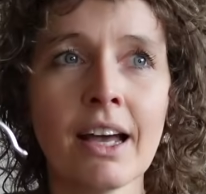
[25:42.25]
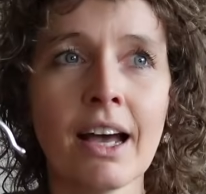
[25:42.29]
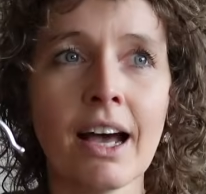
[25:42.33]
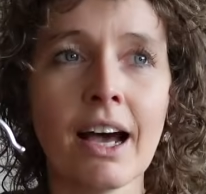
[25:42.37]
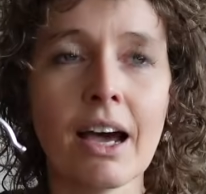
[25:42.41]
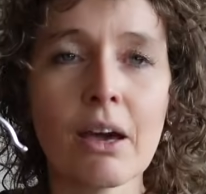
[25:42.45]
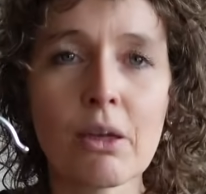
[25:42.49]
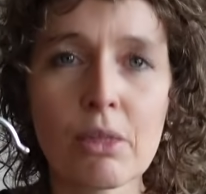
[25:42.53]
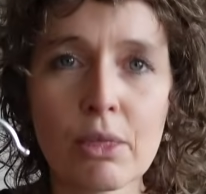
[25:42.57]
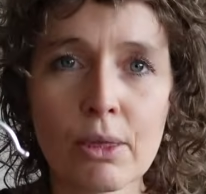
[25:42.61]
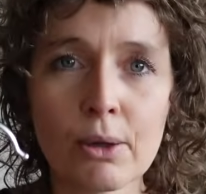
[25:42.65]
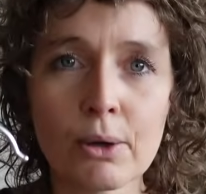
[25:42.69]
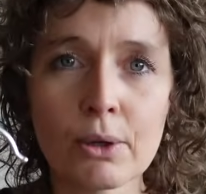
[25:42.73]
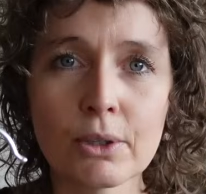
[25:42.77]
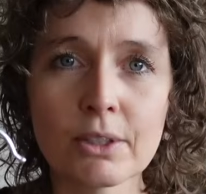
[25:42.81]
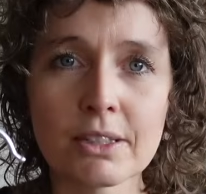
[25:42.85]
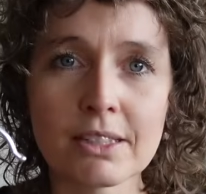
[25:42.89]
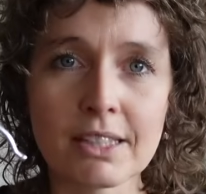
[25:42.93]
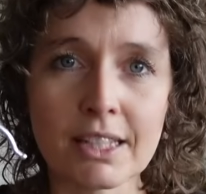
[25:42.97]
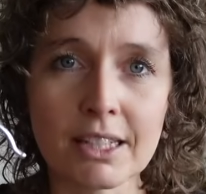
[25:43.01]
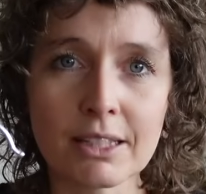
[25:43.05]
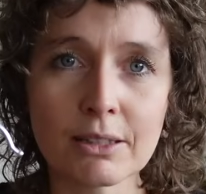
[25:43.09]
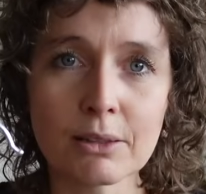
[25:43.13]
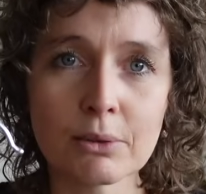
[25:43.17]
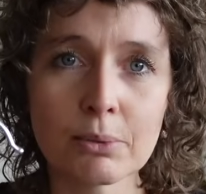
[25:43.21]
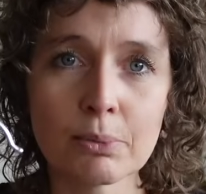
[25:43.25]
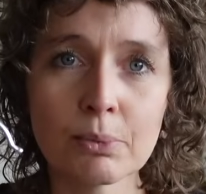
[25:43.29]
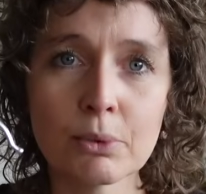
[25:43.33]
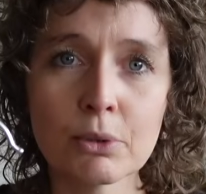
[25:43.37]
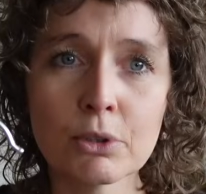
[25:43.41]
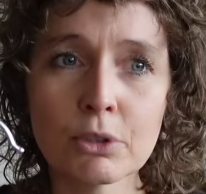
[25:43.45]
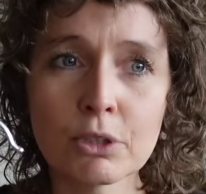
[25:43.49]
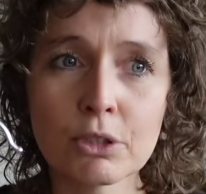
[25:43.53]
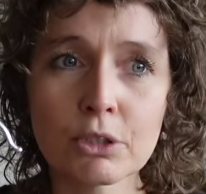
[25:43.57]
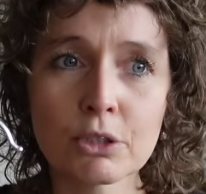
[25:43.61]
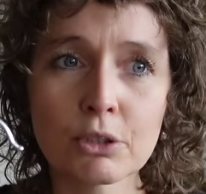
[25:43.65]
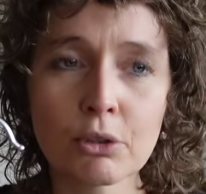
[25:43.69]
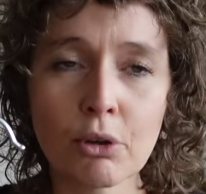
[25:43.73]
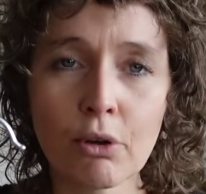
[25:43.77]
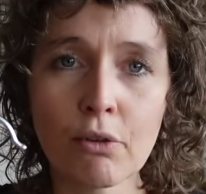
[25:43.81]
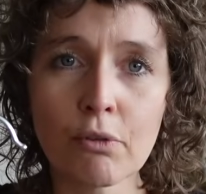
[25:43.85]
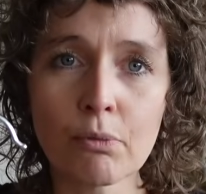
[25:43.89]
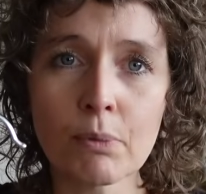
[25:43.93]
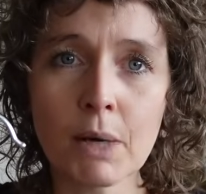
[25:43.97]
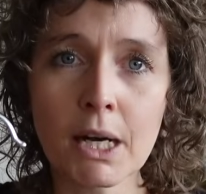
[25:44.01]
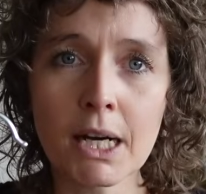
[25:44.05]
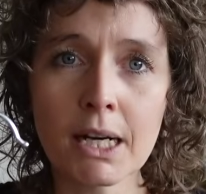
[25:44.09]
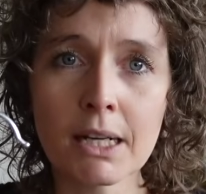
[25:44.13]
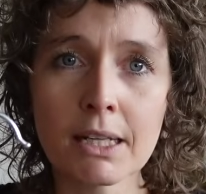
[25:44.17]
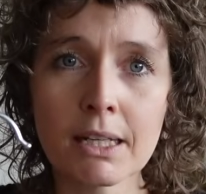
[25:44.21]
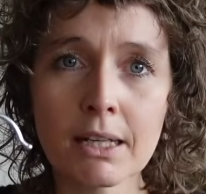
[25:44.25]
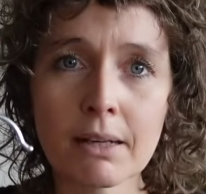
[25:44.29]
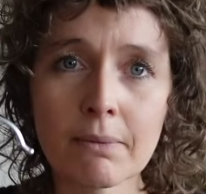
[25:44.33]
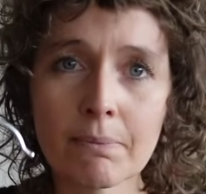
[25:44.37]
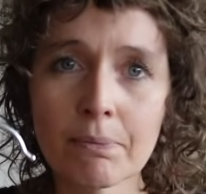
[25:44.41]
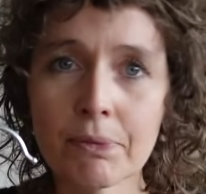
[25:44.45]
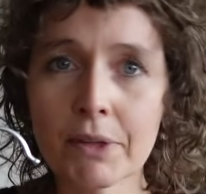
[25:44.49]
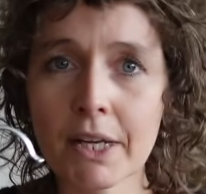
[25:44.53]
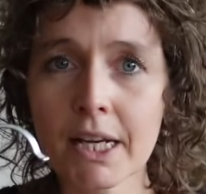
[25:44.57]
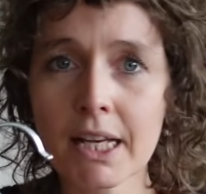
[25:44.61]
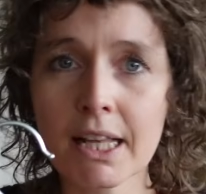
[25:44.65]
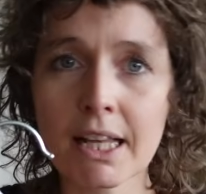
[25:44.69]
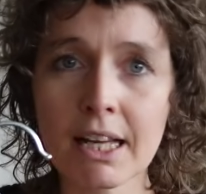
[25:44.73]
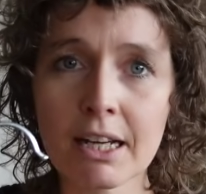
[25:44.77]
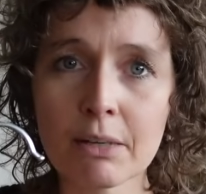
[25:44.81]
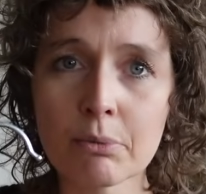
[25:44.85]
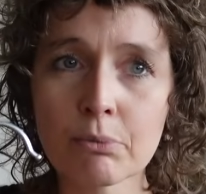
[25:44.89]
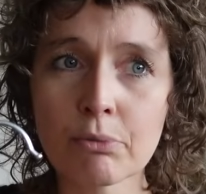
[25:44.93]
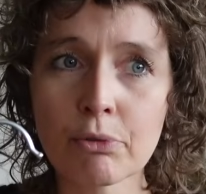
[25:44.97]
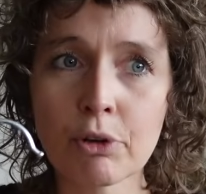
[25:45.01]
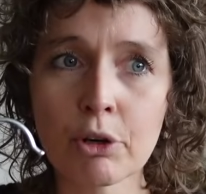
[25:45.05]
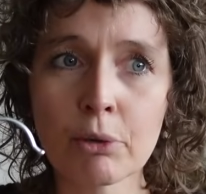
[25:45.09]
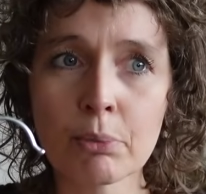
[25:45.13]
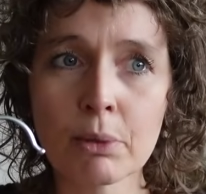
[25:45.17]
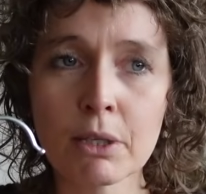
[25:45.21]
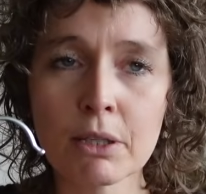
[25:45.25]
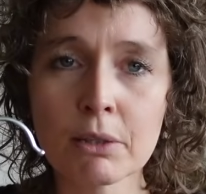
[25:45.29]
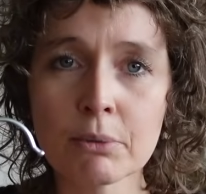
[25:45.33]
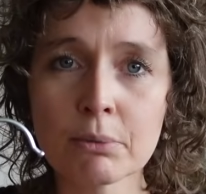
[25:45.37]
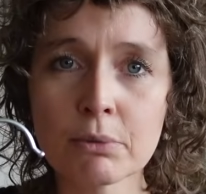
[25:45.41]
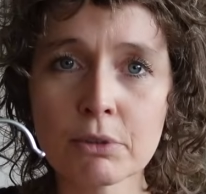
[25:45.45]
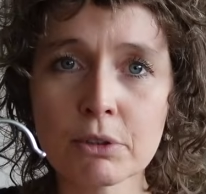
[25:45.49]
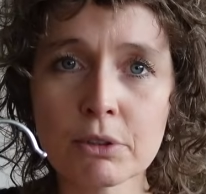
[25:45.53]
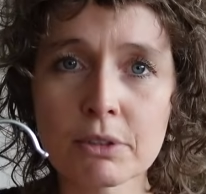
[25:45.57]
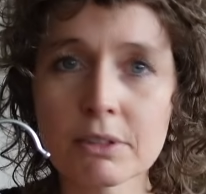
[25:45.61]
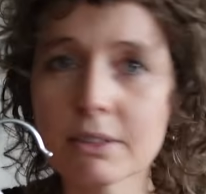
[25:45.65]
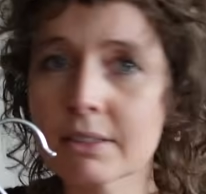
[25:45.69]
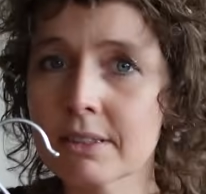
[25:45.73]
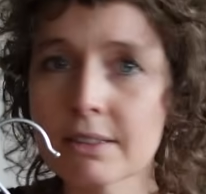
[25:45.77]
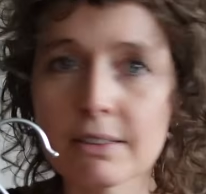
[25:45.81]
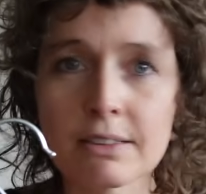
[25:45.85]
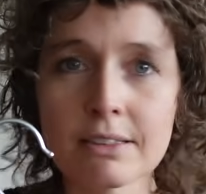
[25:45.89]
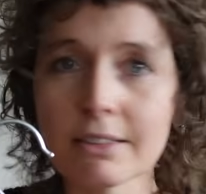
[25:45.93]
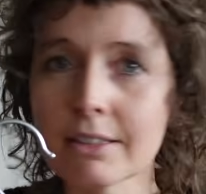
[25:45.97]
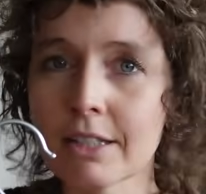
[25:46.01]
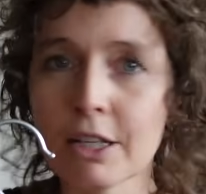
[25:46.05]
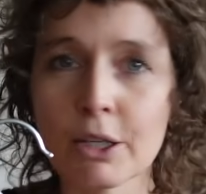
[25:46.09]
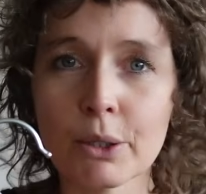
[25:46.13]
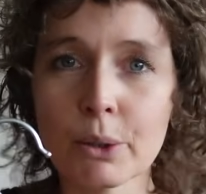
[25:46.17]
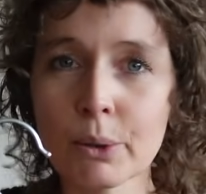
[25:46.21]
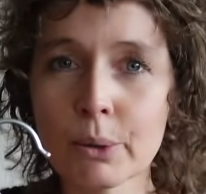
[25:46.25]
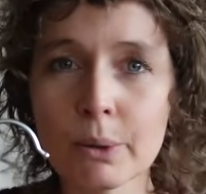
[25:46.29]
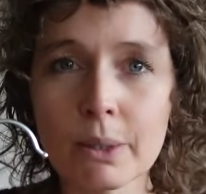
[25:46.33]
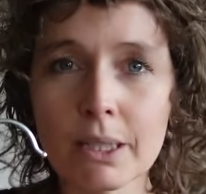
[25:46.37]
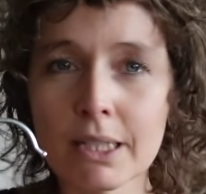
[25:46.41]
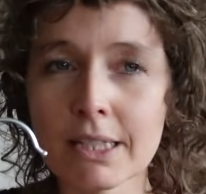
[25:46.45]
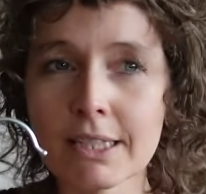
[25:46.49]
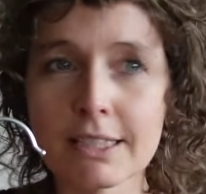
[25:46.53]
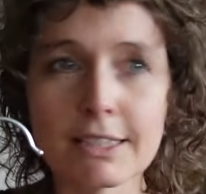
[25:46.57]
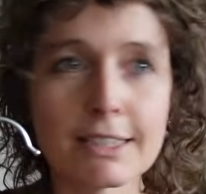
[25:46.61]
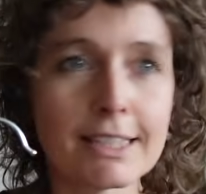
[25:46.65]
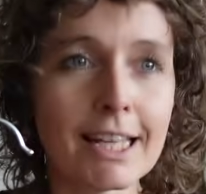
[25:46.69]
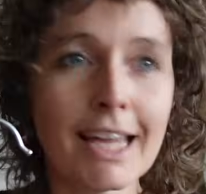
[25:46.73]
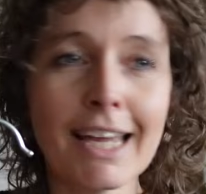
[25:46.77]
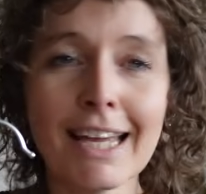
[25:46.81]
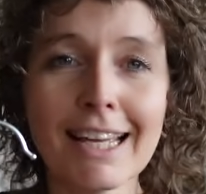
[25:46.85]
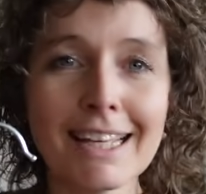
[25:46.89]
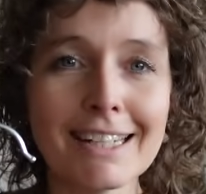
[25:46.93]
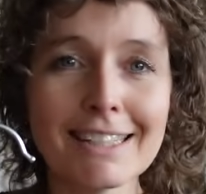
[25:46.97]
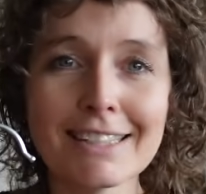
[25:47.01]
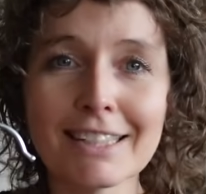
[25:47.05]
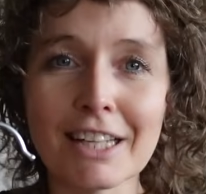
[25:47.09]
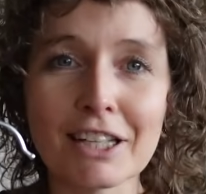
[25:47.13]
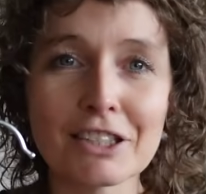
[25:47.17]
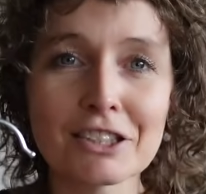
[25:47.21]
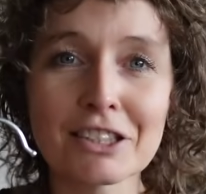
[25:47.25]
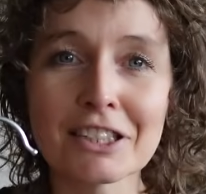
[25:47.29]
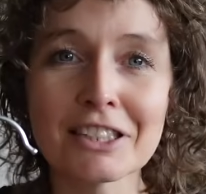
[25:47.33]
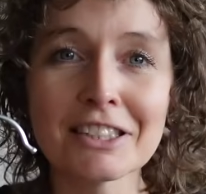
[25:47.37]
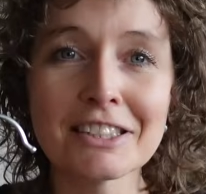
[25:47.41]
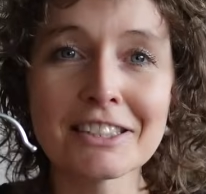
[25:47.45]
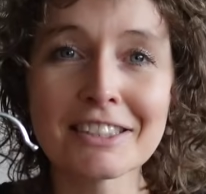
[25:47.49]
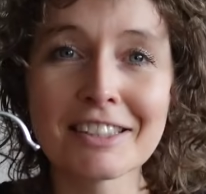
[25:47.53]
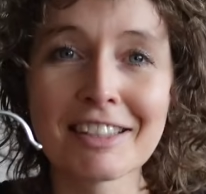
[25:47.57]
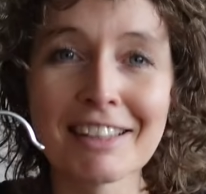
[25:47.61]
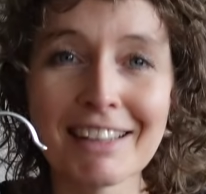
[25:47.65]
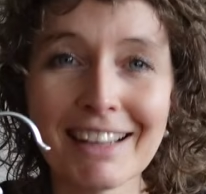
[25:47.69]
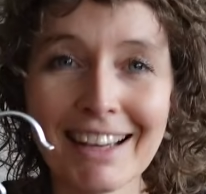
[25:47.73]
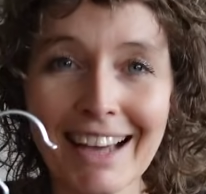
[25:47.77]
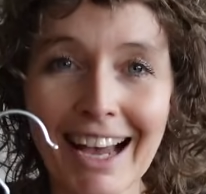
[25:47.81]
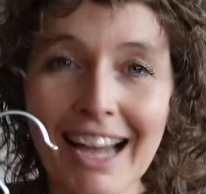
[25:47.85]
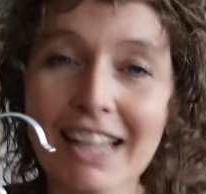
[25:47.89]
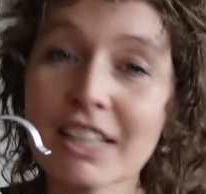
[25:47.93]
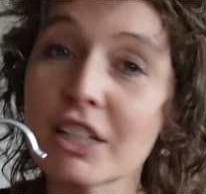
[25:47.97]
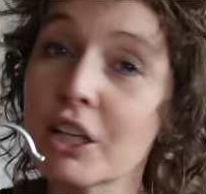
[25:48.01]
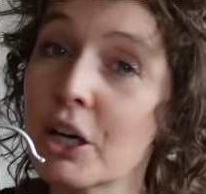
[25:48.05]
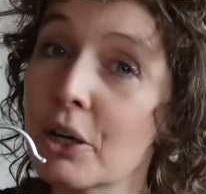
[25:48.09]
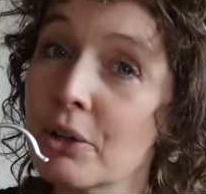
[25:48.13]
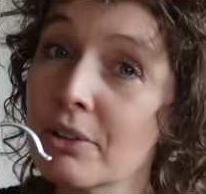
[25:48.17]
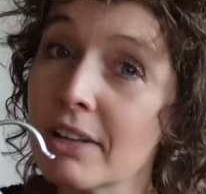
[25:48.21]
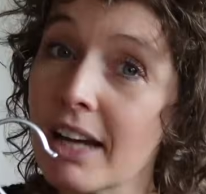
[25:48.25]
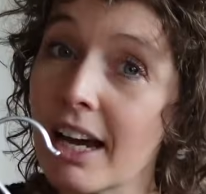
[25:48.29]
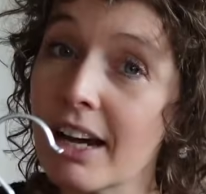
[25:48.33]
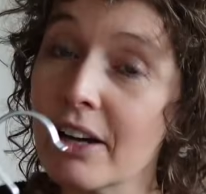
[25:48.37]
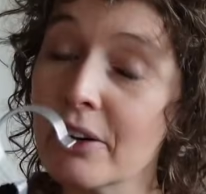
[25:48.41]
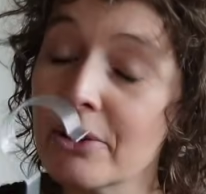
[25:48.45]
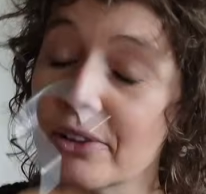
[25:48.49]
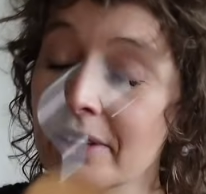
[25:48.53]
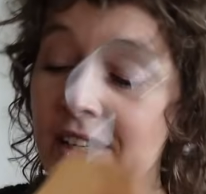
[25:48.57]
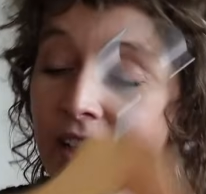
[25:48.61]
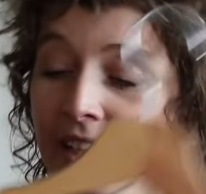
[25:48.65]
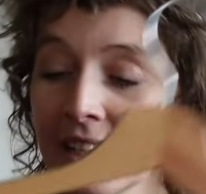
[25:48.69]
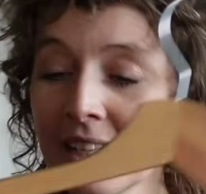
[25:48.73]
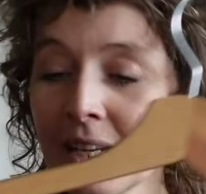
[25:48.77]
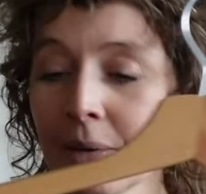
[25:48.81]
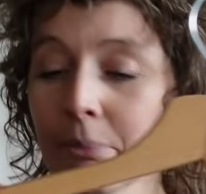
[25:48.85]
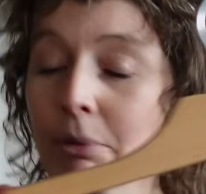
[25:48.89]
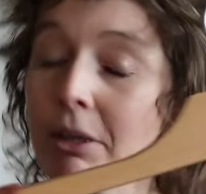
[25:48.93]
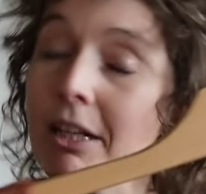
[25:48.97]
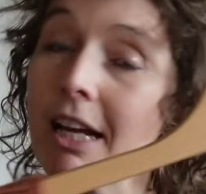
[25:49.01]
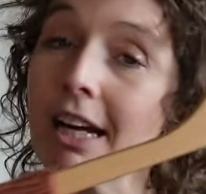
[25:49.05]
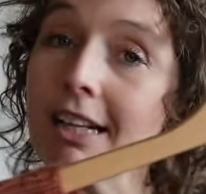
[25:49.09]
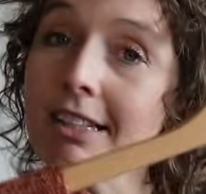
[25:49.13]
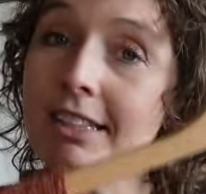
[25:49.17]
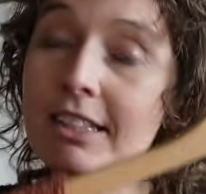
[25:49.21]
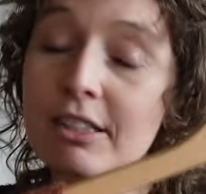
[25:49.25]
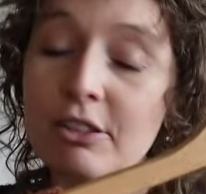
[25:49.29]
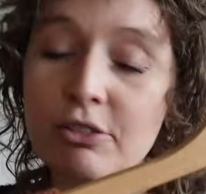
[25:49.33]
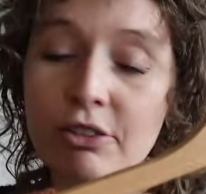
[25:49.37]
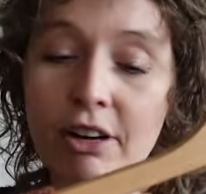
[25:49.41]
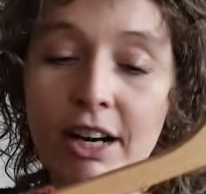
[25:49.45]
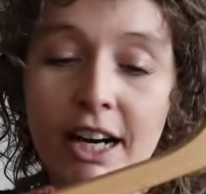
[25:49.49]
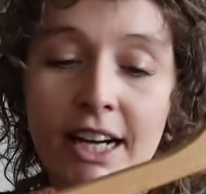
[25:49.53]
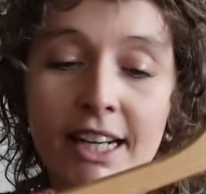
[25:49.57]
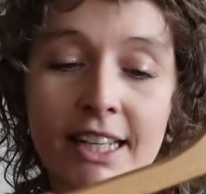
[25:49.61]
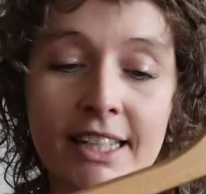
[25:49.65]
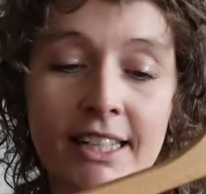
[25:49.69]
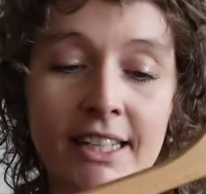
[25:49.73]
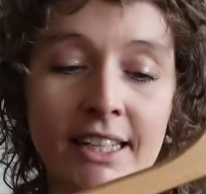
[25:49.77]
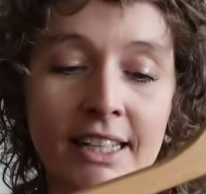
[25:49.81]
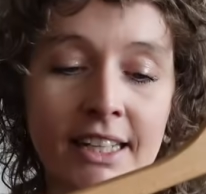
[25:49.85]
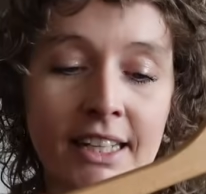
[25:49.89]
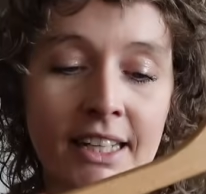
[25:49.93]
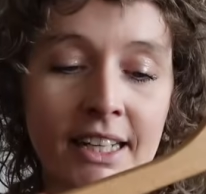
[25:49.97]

I thought that would solve my neckline problems. No, it doesn't. I know now, but I did try.